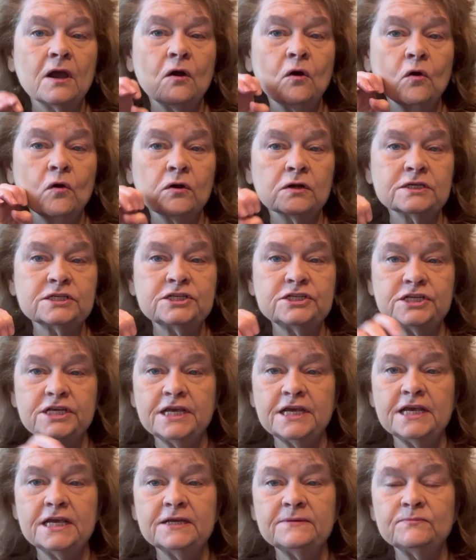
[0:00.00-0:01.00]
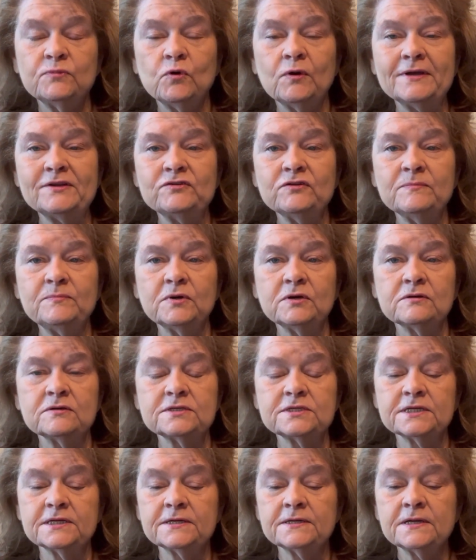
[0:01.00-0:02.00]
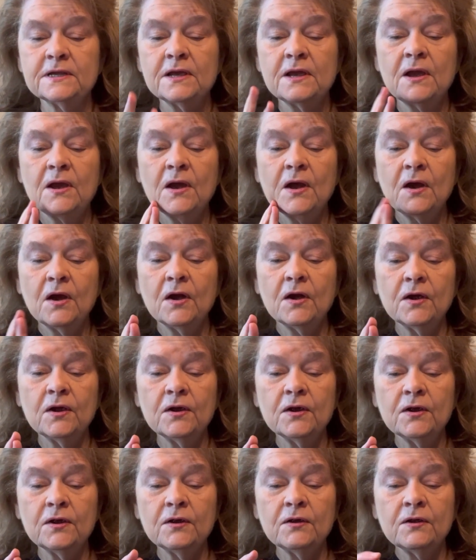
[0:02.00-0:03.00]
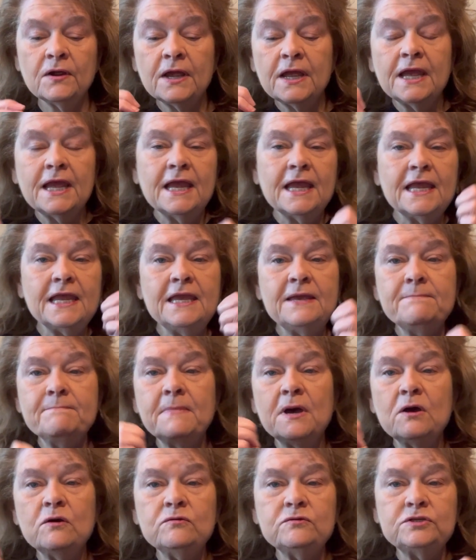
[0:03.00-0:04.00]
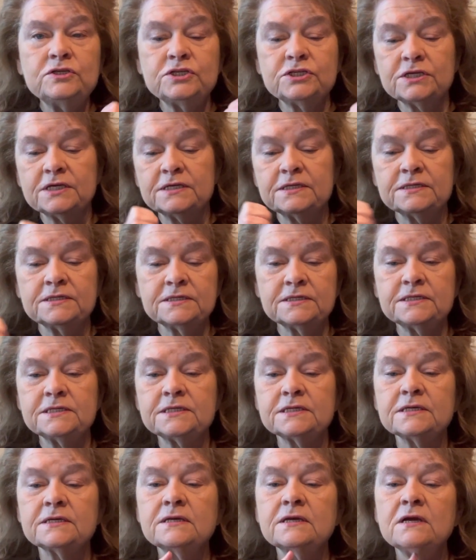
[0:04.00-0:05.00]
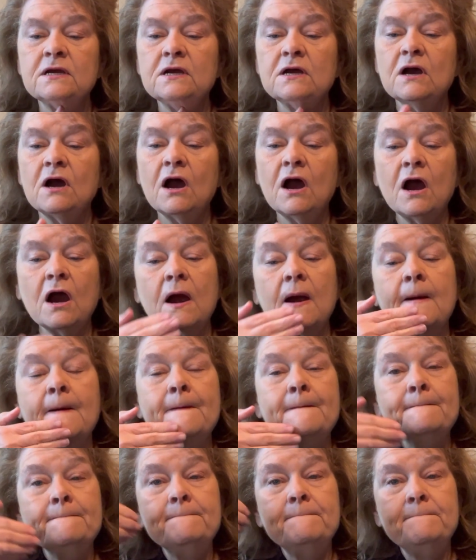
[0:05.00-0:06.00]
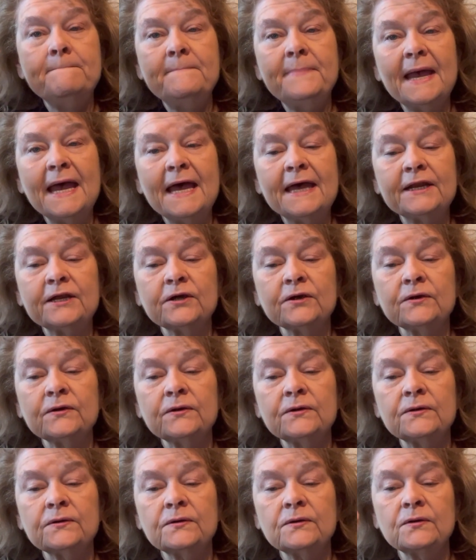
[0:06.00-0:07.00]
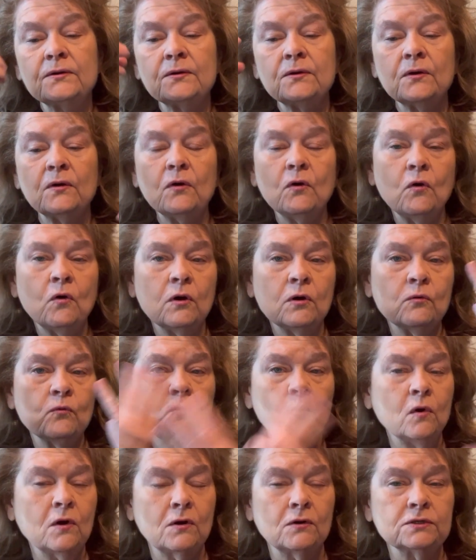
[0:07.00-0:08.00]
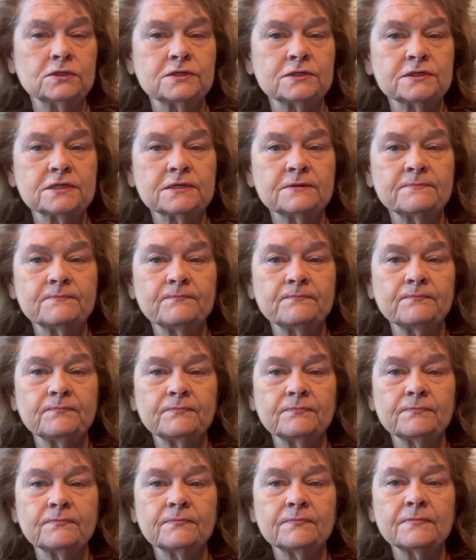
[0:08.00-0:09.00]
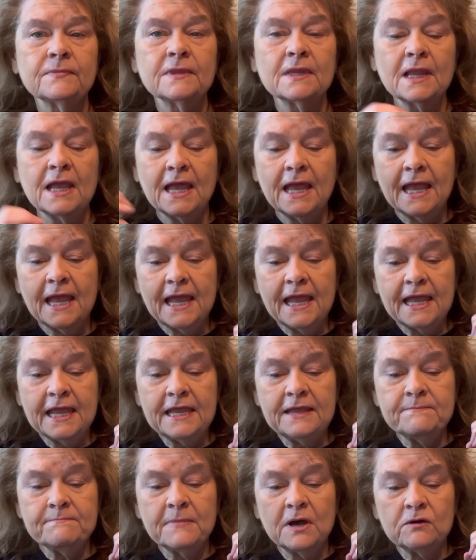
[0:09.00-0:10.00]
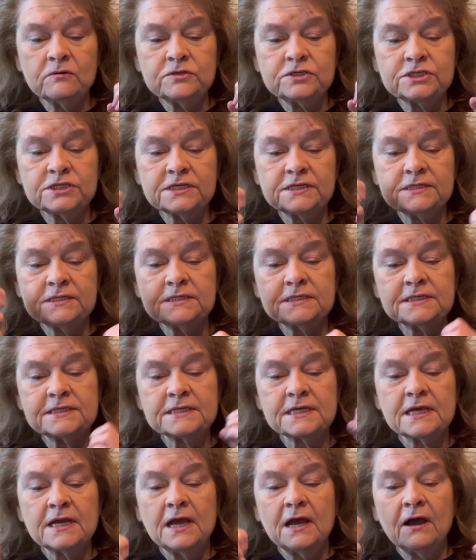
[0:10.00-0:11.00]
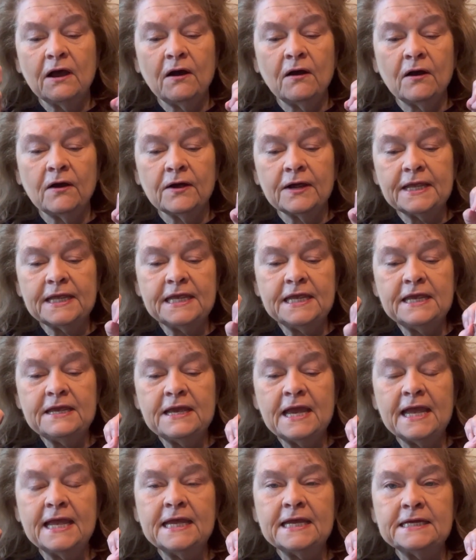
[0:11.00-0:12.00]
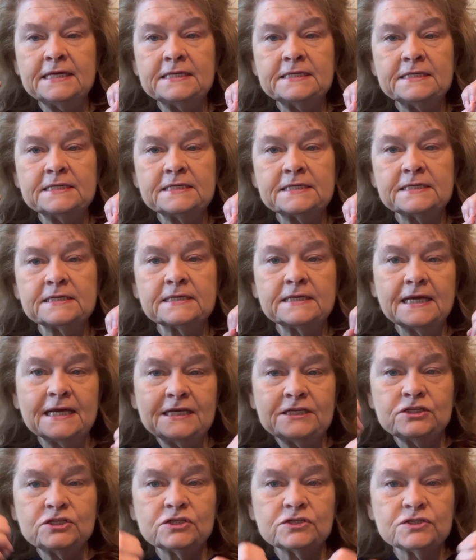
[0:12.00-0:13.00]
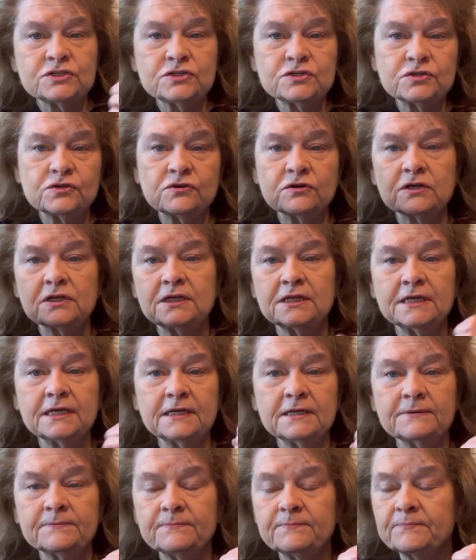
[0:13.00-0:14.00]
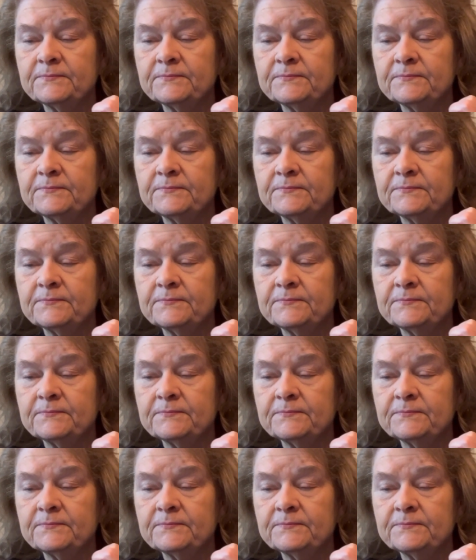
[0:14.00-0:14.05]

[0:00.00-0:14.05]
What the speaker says: or she, and point to a person, her emotions are better or worse. Emotions are E hands and just circling.